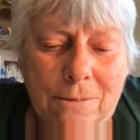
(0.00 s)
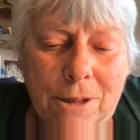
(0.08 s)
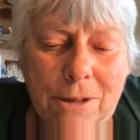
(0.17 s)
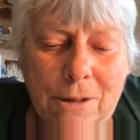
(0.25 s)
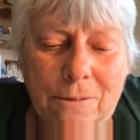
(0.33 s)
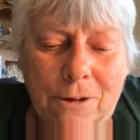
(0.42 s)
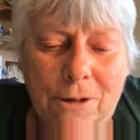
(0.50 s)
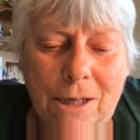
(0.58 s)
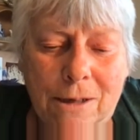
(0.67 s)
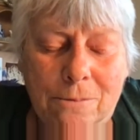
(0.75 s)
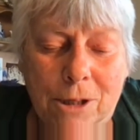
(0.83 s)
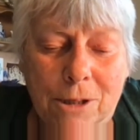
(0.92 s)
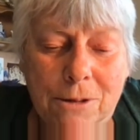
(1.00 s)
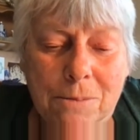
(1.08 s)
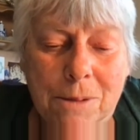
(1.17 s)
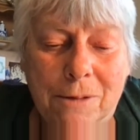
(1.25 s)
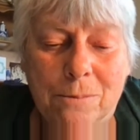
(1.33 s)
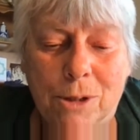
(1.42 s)
with a very
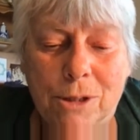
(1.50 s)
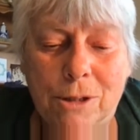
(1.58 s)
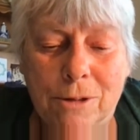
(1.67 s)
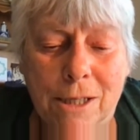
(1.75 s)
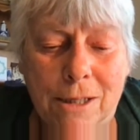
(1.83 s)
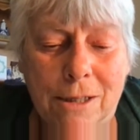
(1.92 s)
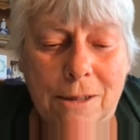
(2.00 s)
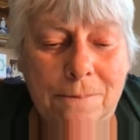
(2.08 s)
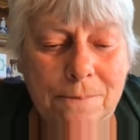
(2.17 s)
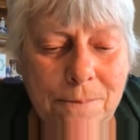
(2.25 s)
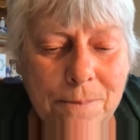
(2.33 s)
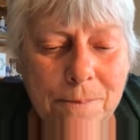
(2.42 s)
well-developed Mercury and